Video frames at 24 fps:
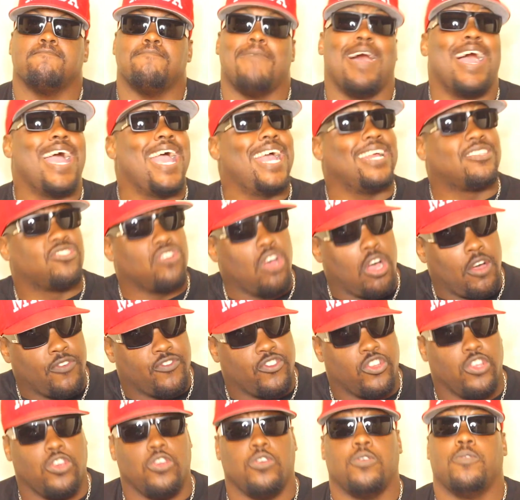my hat's off
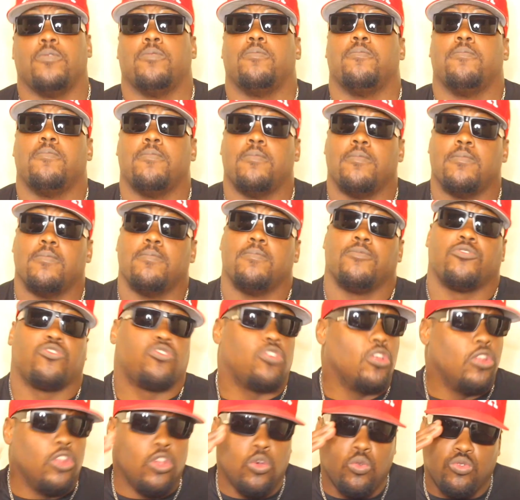to you.
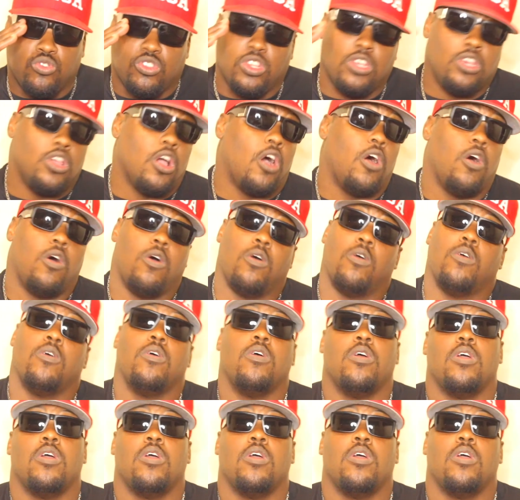Salute to y'all.